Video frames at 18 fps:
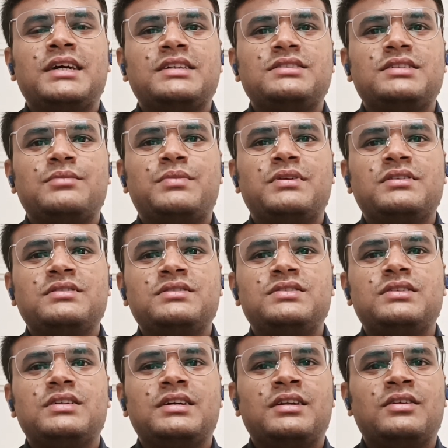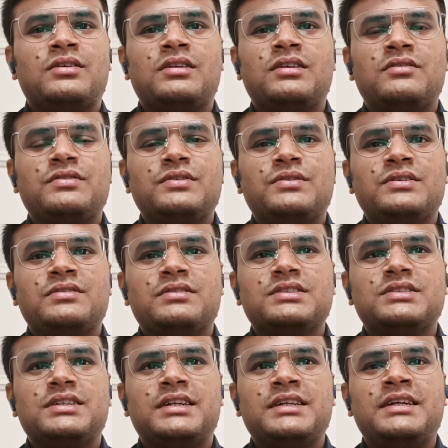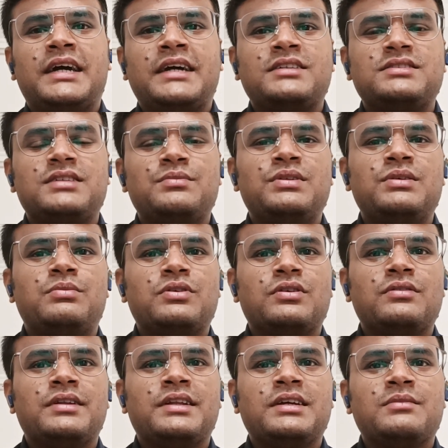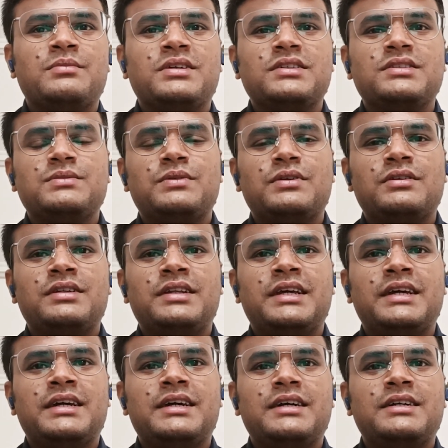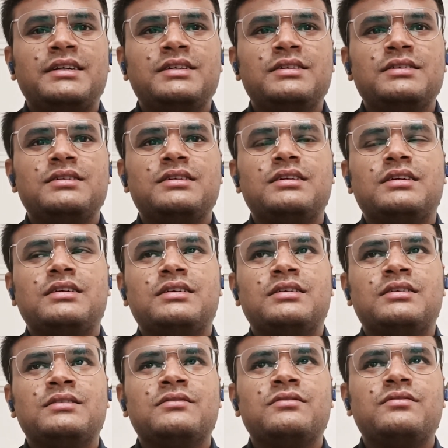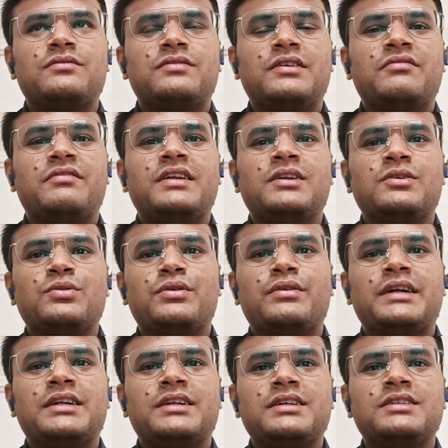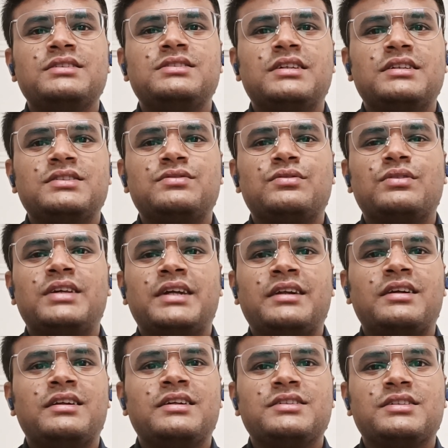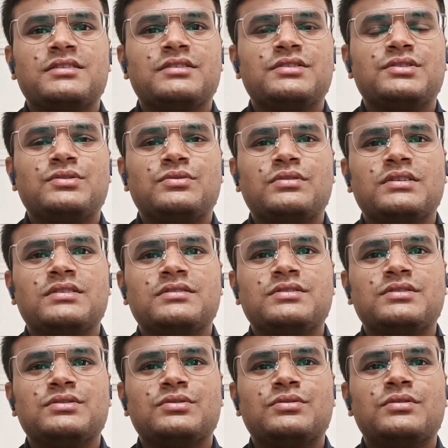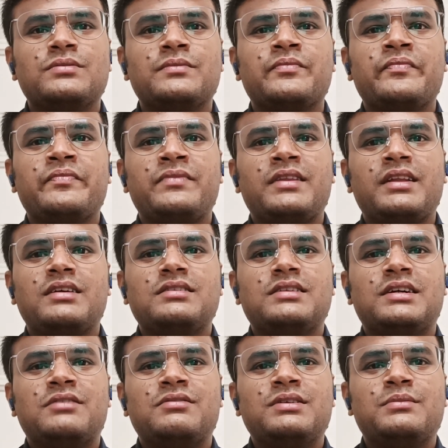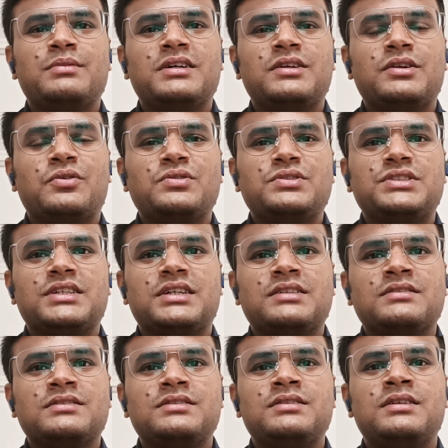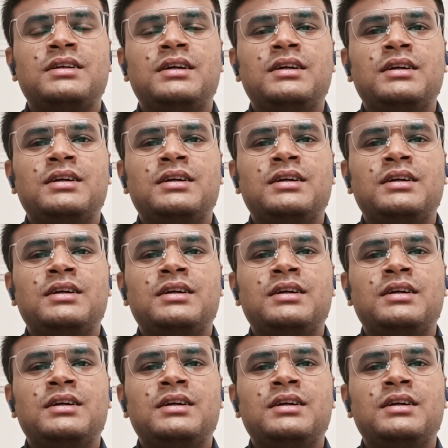the acceptance in all of university except the Bologna, because Bologna had 15 to 20 seats for the international students, so there will be a low chance.